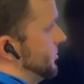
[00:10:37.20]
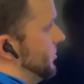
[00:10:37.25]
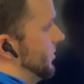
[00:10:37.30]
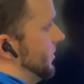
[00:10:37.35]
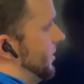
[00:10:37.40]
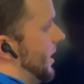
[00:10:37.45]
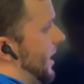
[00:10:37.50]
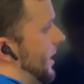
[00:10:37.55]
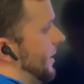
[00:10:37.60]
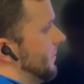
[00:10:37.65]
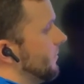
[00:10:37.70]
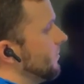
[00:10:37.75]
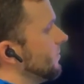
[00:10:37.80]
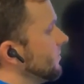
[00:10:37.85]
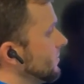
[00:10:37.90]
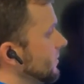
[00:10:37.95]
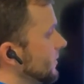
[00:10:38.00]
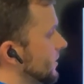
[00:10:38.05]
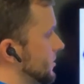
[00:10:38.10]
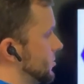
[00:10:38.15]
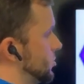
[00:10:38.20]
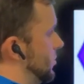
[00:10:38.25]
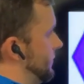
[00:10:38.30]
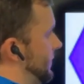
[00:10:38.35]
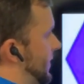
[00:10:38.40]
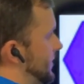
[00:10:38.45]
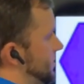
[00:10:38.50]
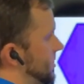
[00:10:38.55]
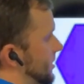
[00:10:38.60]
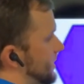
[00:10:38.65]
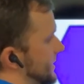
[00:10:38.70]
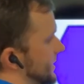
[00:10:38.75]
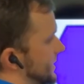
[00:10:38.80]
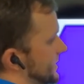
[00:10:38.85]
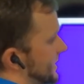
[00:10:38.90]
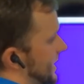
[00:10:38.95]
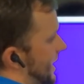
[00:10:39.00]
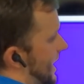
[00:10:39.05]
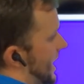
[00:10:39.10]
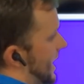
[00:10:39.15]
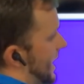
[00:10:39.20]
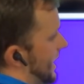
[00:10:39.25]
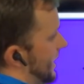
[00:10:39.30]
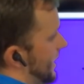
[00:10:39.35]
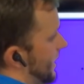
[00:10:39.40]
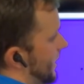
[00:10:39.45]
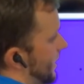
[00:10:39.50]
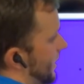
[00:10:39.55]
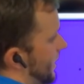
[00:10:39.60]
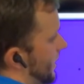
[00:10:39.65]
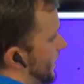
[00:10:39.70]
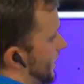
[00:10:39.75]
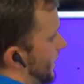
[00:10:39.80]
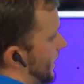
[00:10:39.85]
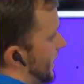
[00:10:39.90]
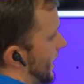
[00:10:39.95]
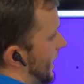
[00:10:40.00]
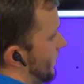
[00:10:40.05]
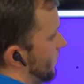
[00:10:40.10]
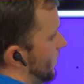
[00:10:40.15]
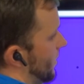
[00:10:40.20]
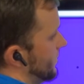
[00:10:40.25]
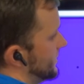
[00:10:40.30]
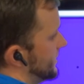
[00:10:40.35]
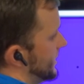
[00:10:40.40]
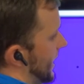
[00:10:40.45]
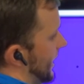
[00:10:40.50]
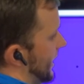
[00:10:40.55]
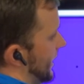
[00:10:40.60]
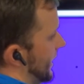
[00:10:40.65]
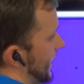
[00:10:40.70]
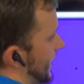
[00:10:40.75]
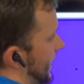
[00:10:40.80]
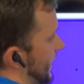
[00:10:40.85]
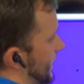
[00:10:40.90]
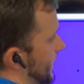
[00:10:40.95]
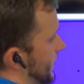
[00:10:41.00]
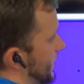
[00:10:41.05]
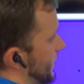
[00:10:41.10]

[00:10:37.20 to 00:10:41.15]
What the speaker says: or not. So if I took this guy and I rotated it,